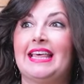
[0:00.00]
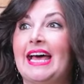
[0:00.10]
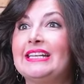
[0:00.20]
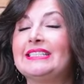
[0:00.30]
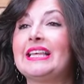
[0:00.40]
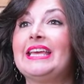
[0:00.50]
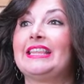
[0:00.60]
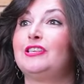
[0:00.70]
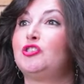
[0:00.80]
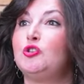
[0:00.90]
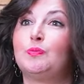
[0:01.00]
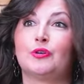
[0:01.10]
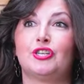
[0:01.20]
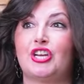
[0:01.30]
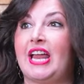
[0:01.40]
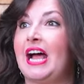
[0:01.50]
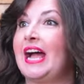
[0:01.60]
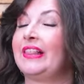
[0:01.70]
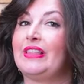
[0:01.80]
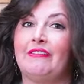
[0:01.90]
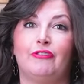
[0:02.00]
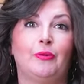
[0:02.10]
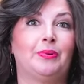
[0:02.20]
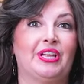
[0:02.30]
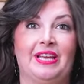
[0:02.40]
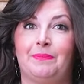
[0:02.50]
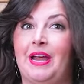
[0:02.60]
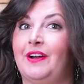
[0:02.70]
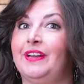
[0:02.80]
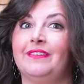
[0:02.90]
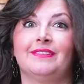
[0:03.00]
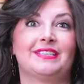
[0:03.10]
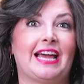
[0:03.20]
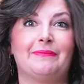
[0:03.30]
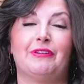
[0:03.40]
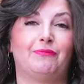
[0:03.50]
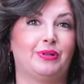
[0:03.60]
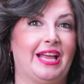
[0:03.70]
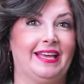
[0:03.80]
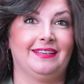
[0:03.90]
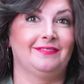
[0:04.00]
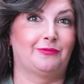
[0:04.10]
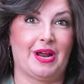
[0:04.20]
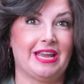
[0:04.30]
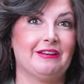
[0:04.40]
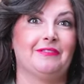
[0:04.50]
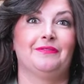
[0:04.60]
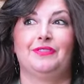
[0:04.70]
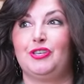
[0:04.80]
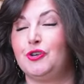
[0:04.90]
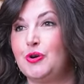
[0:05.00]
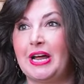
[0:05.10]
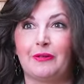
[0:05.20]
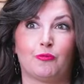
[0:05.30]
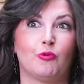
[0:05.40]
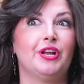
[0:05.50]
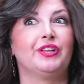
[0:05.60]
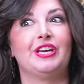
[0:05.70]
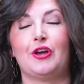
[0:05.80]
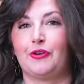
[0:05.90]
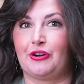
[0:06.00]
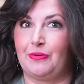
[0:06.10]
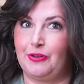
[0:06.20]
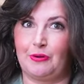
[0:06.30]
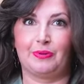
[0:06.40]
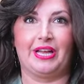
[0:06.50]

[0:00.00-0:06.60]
That is like the super Jedi level plant parent type of plant, right? you got to really know your your